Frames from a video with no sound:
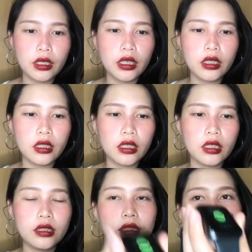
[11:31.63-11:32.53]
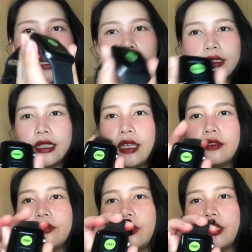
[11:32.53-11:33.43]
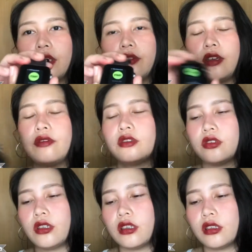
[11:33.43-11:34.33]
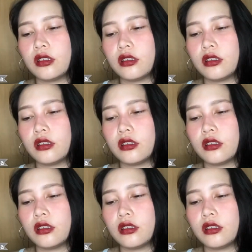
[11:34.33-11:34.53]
it is, ayan, 10:45. Sorry.